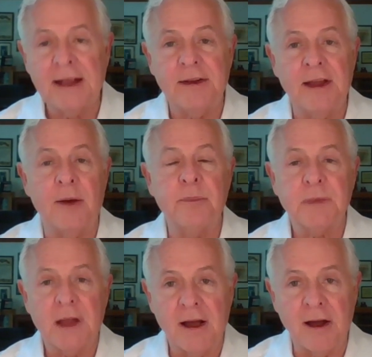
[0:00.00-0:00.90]
Now,
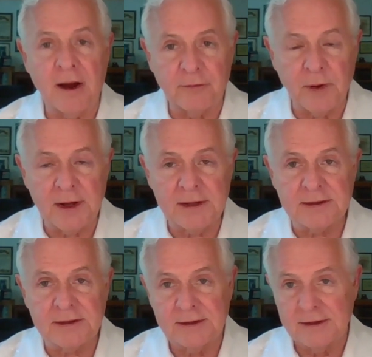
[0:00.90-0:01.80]
our
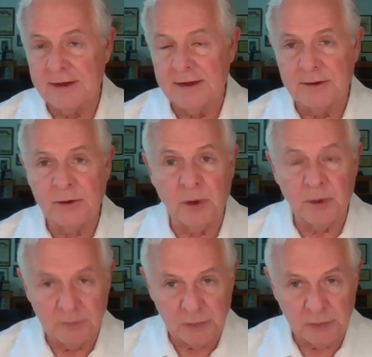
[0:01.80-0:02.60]
friends who are